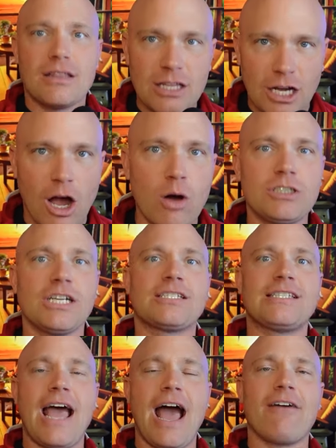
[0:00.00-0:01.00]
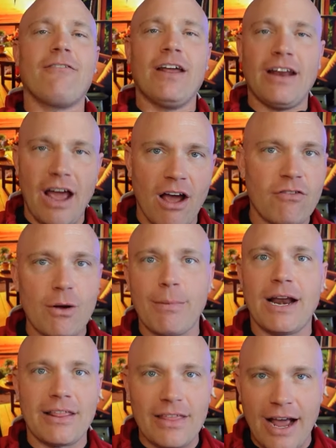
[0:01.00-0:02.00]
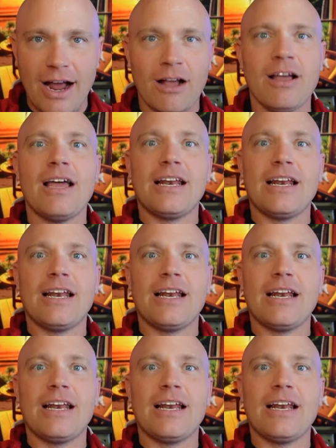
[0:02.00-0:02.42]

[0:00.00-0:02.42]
The coaching staff and everybody there